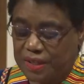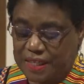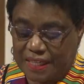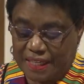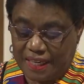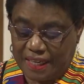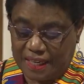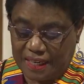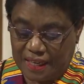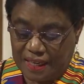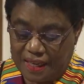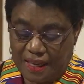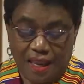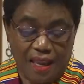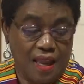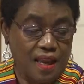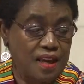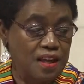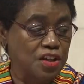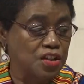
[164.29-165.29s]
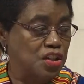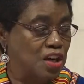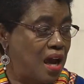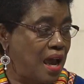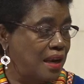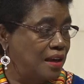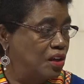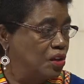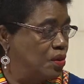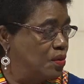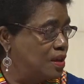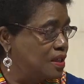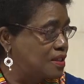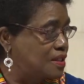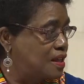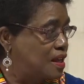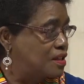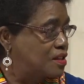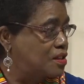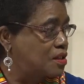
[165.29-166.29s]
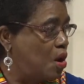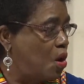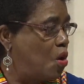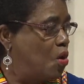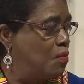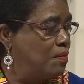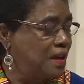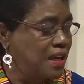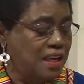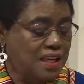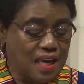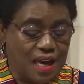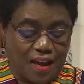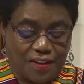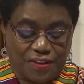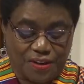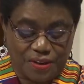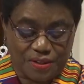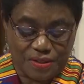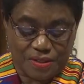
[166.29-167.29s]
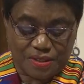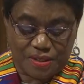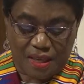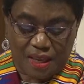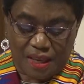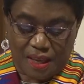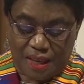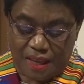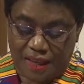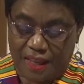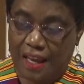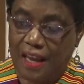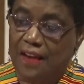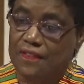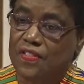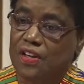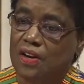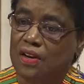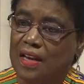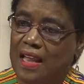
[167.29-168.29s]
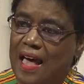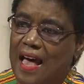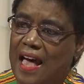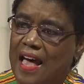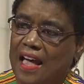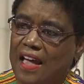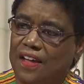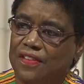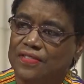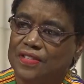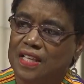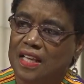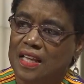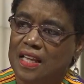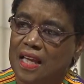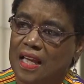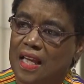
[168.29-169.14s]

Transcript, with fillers: King, John Lewis, and so many others gave their lives